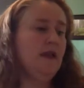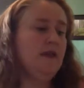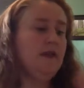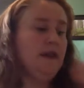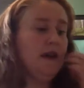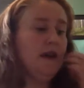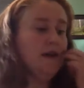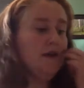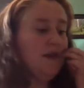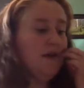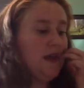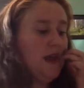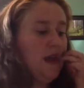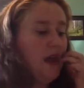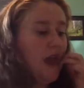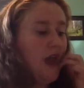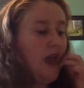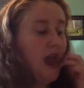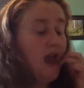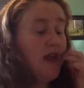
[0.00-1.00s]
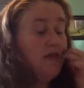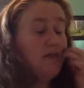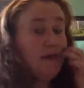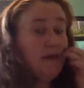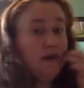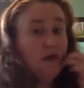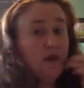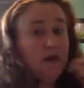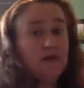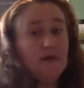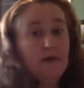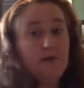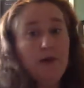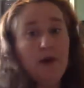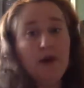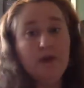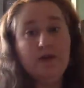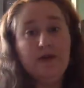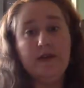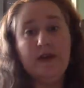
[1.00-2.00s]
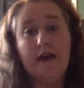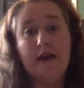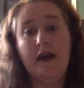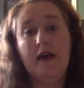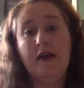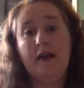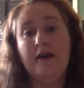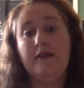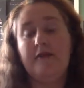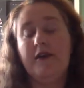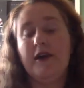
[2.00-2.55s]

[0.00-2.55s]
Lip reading: The other thing I've been doing for most of